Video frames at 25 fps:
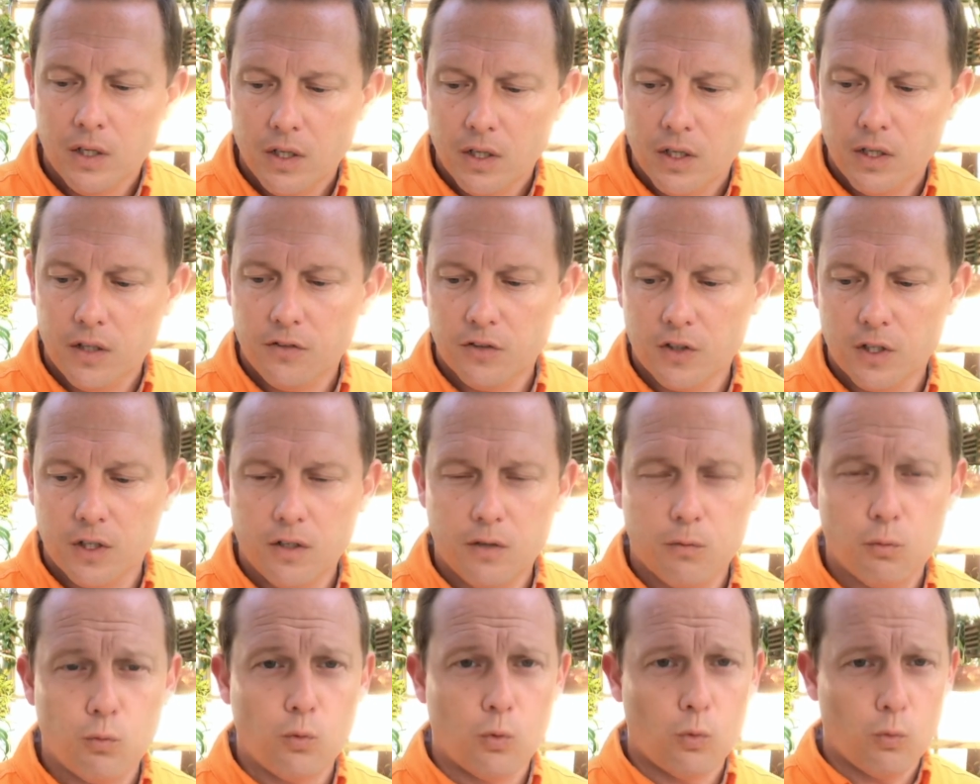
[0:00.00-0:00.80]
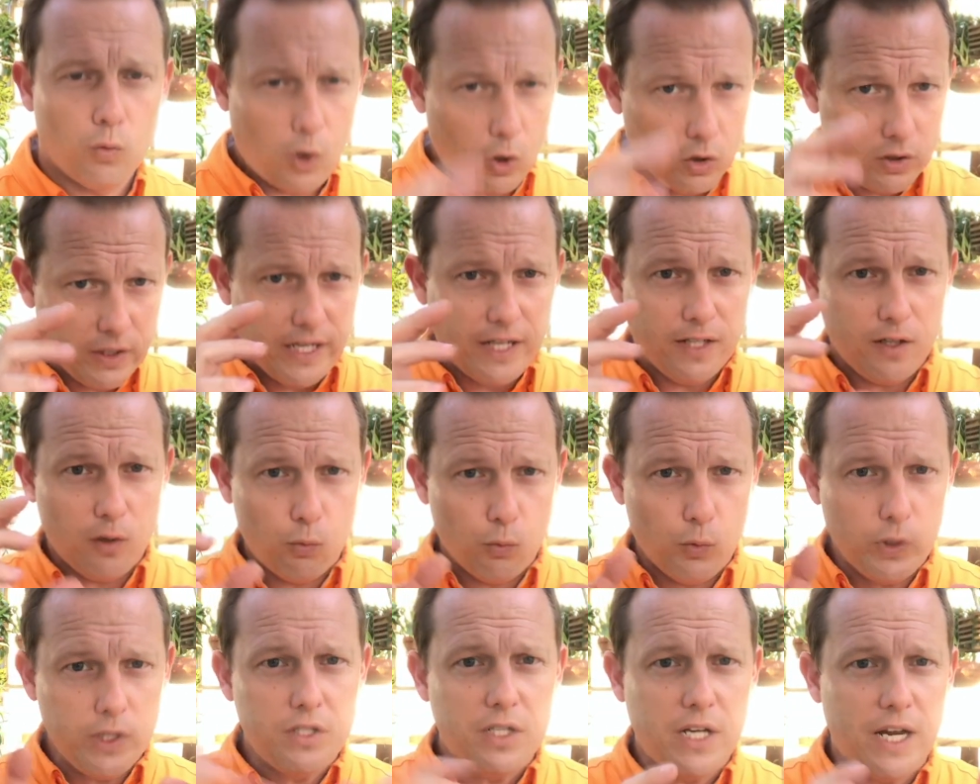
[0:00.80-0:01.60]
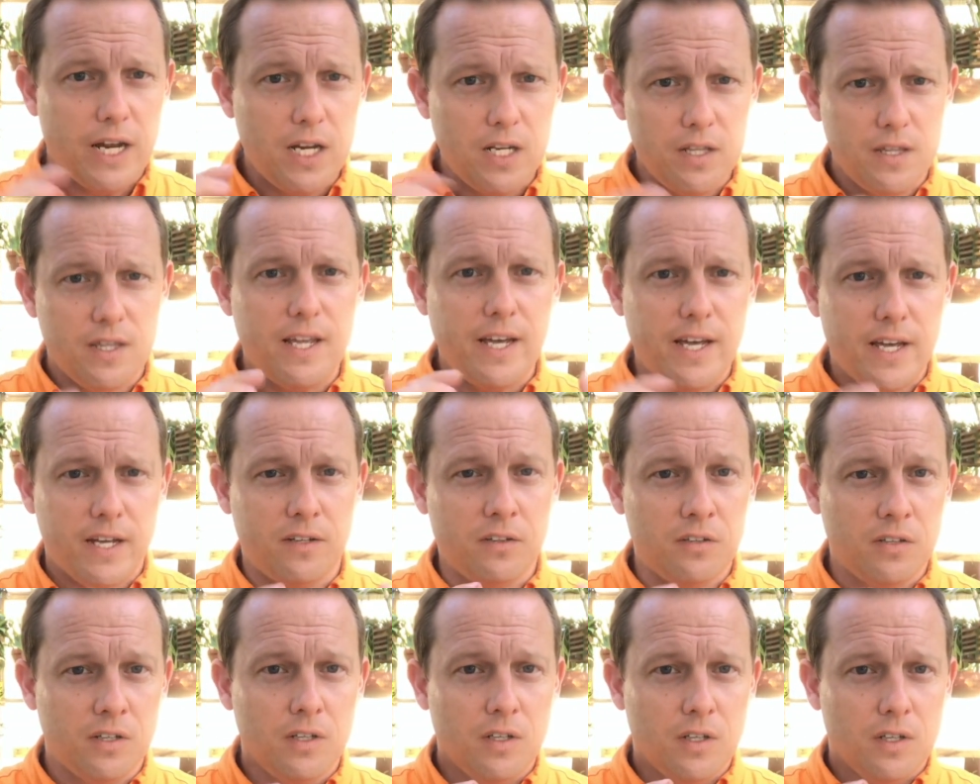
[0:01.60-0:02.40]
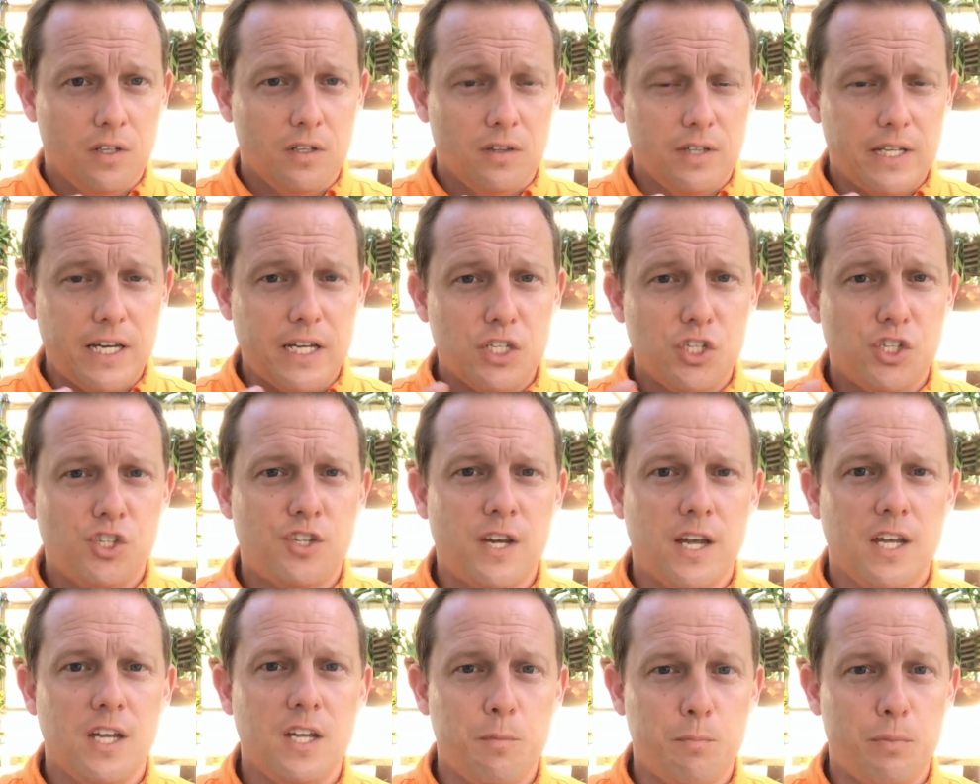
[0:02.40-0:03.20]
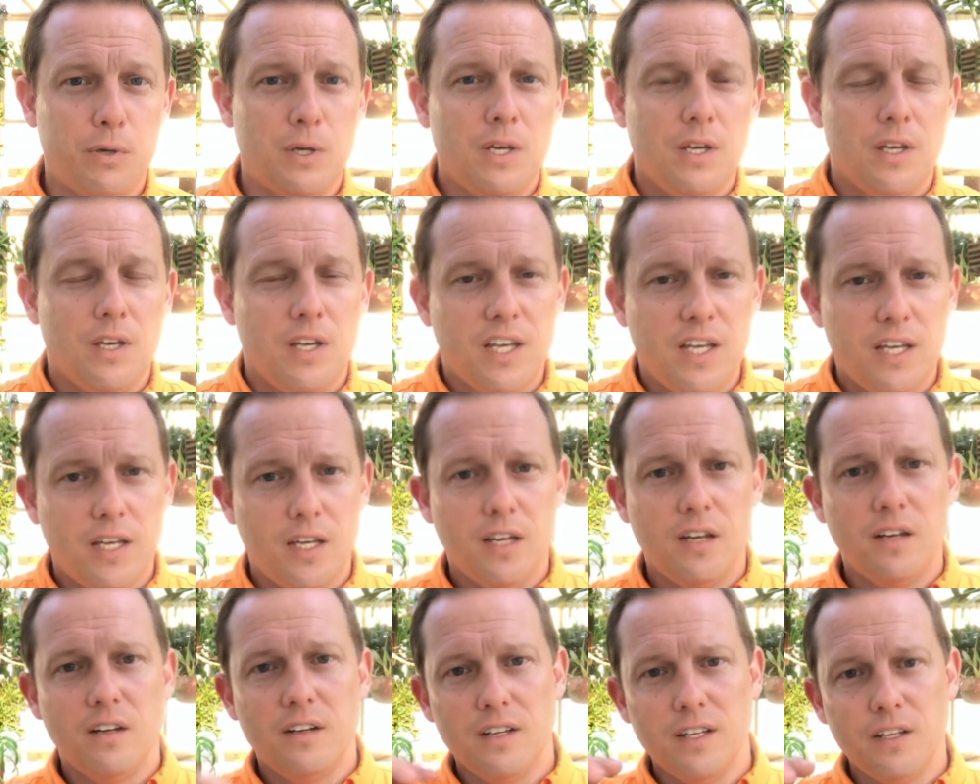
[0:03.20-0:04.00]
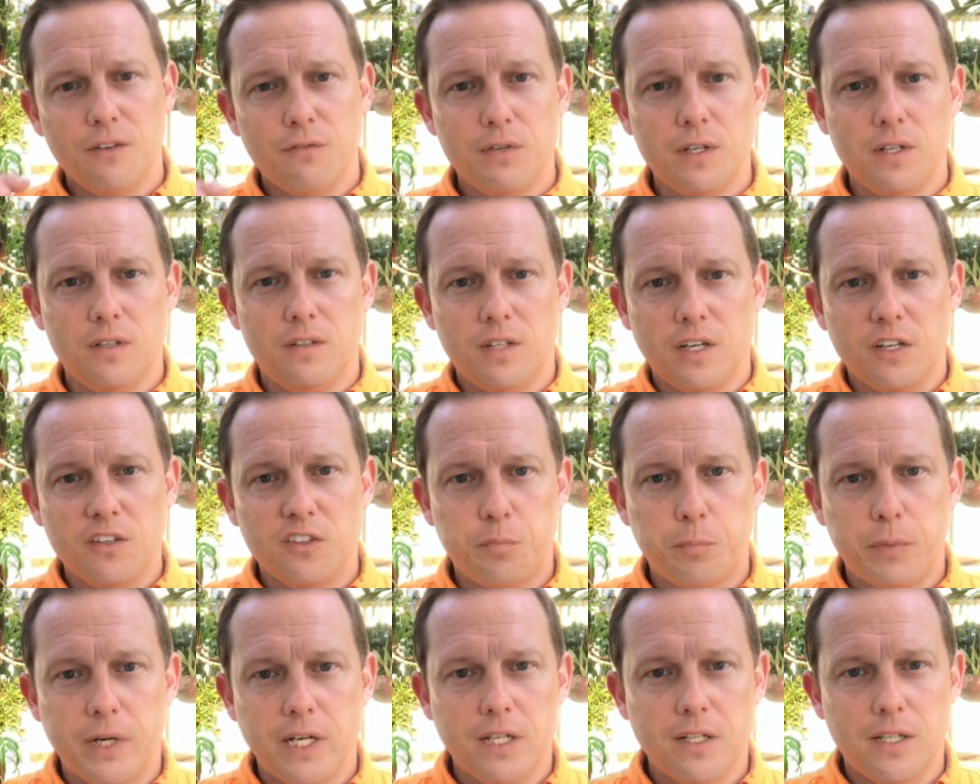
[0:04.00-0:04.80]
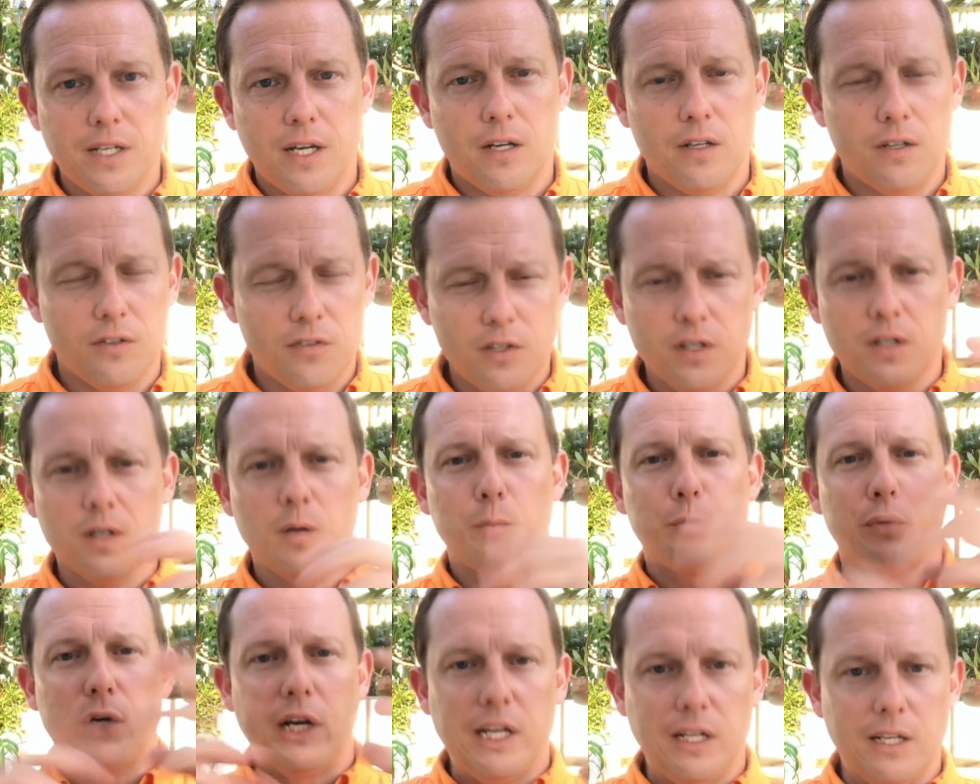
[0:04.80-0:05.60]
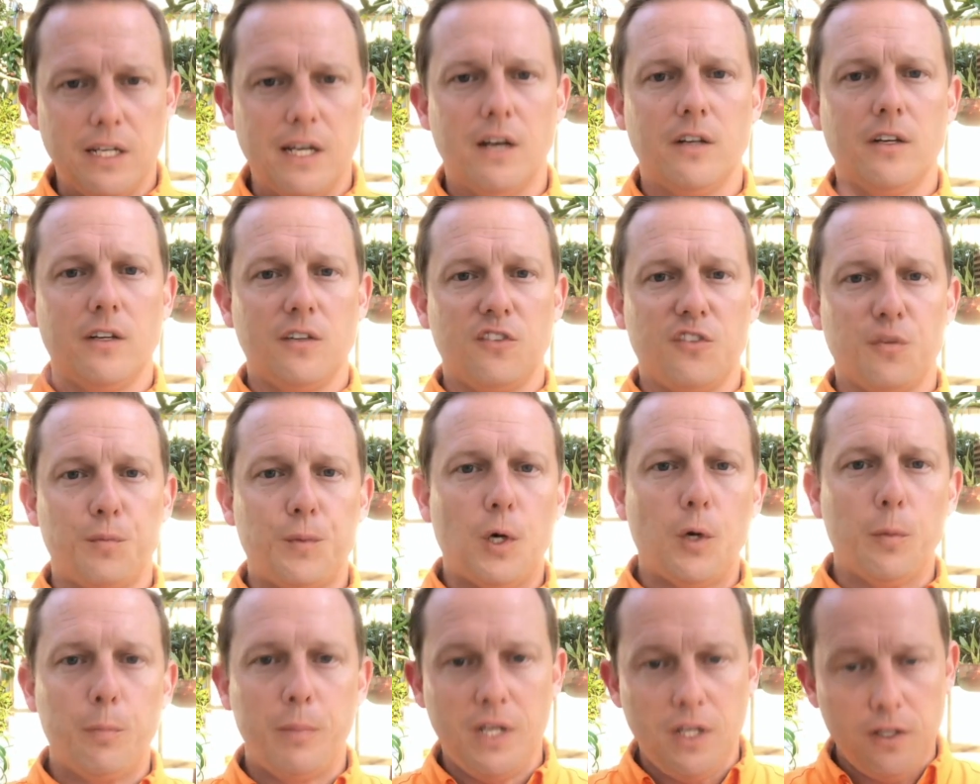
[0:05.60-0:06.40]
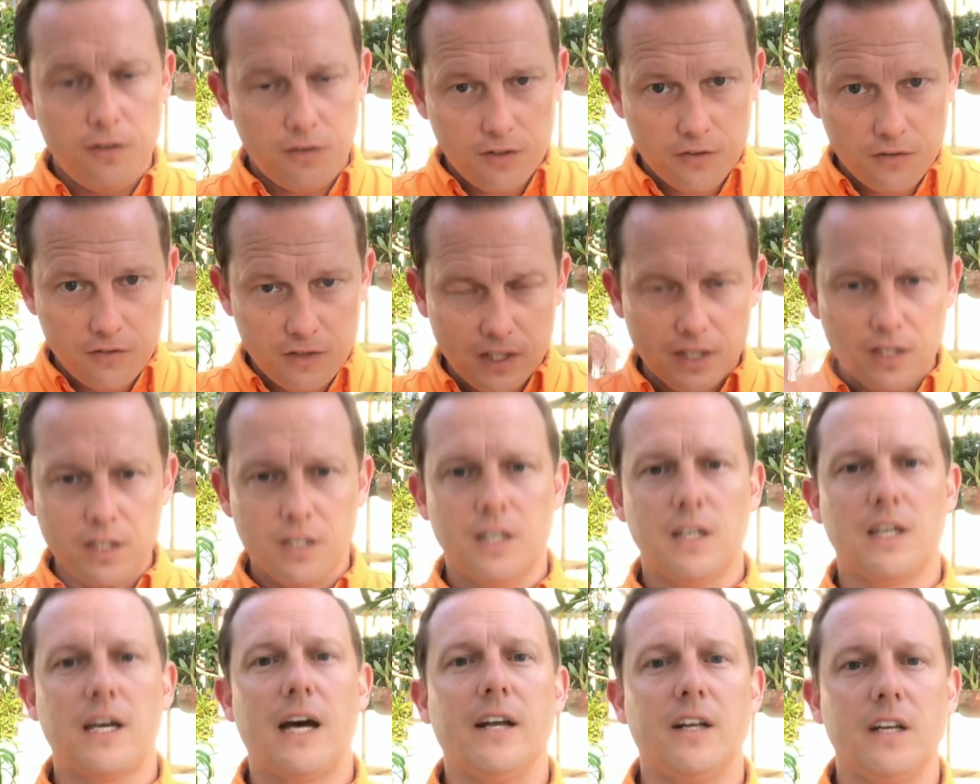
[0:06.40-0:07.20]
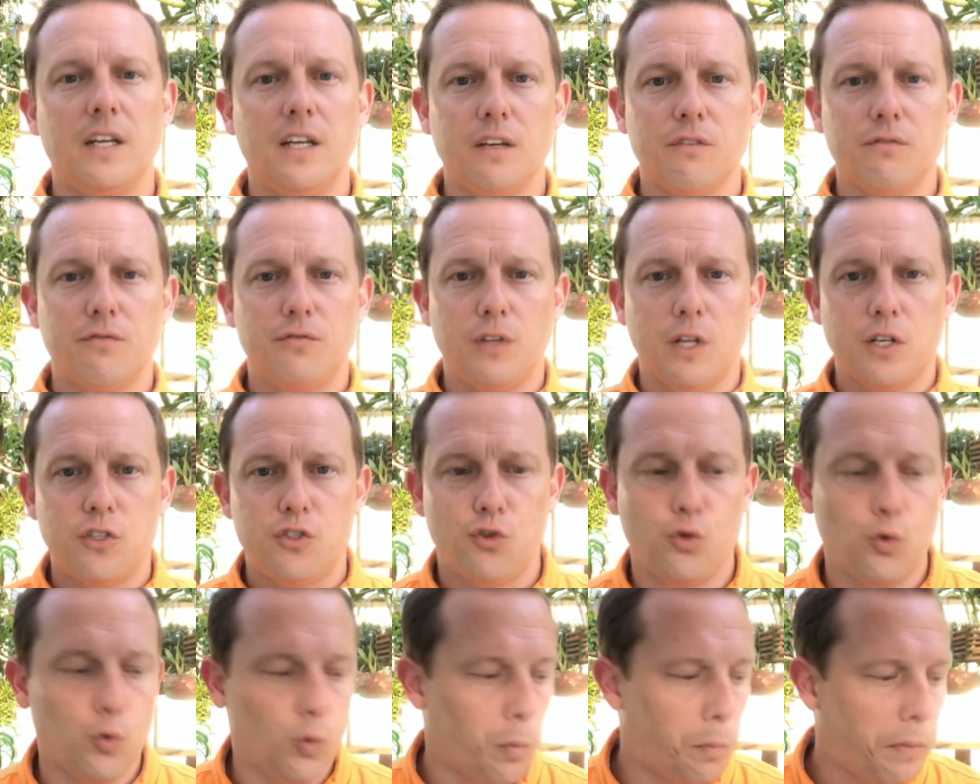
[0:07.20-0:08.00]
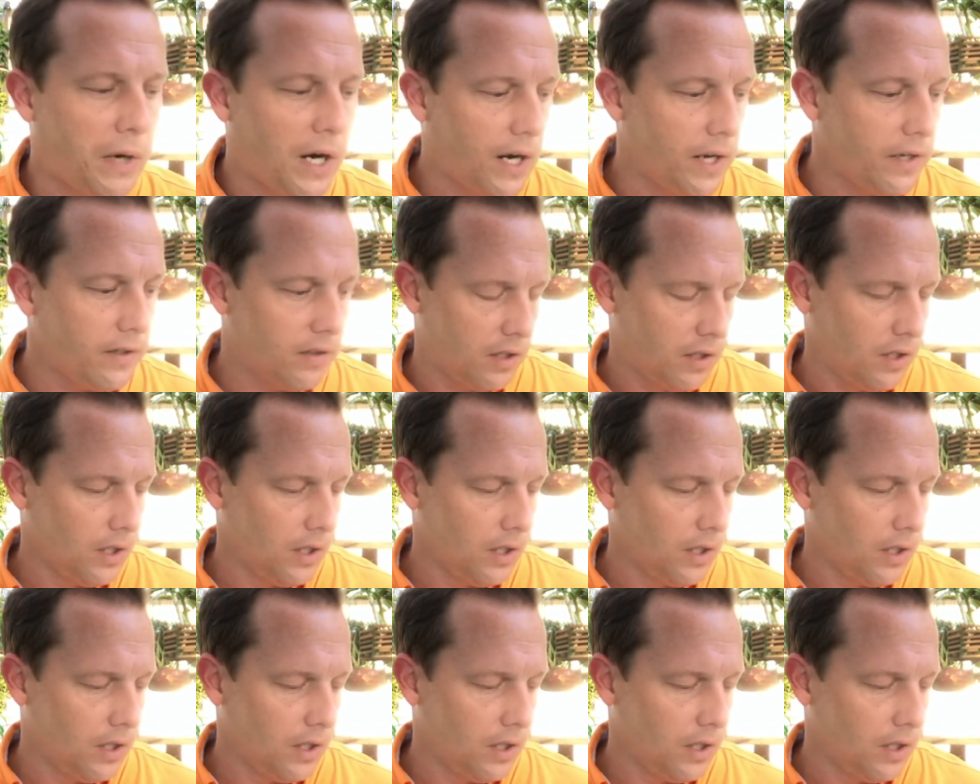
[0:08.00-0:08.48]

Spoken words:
It's going to kind of retain that shape, and if it does break down, it's going to break down in small pieces that kind of get flushed through the pot.